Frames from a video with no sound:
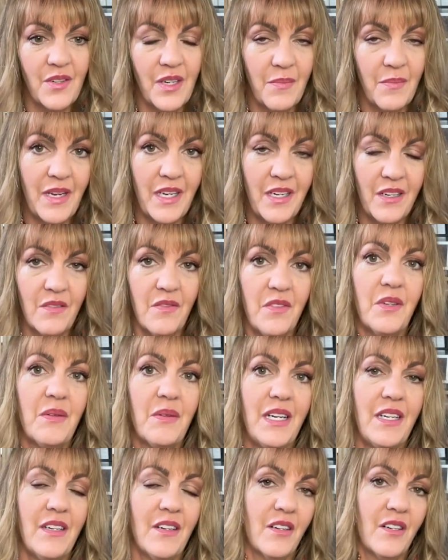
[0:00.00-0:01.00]
I'm
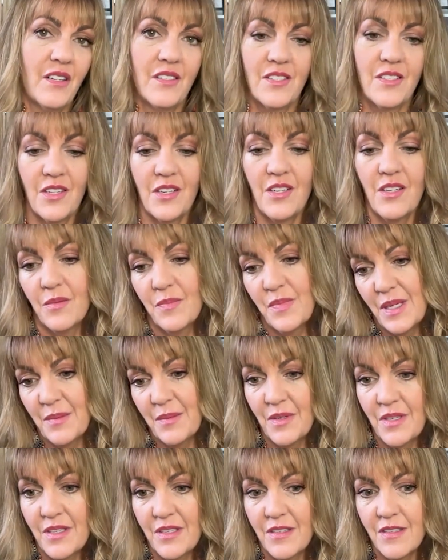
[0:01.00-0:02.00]
interviewing her, so you'll be
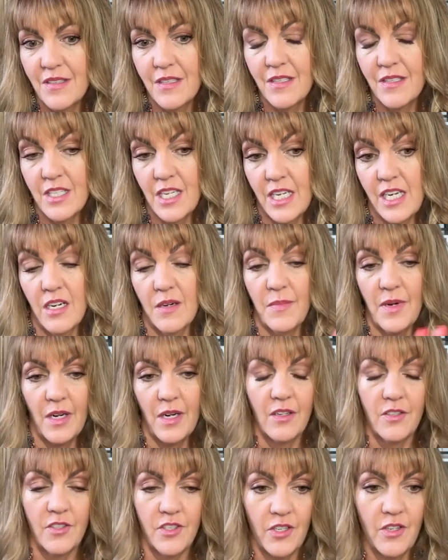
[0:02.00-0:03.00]
able to hear about
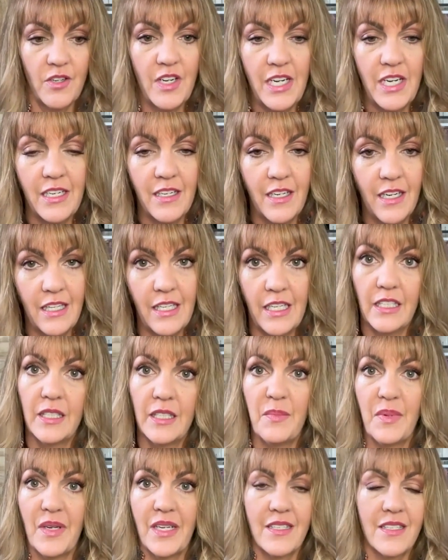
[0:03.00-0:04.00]
her journey in the
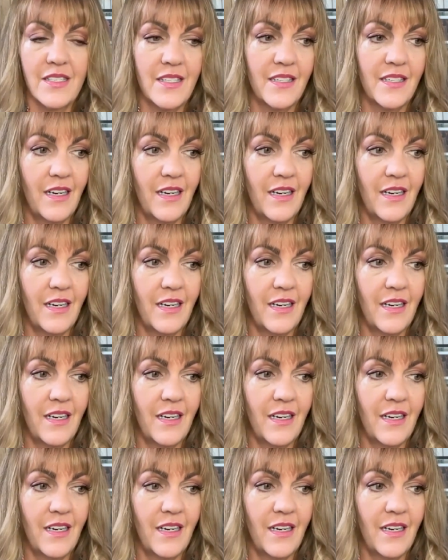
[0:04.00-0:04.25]
Olympics,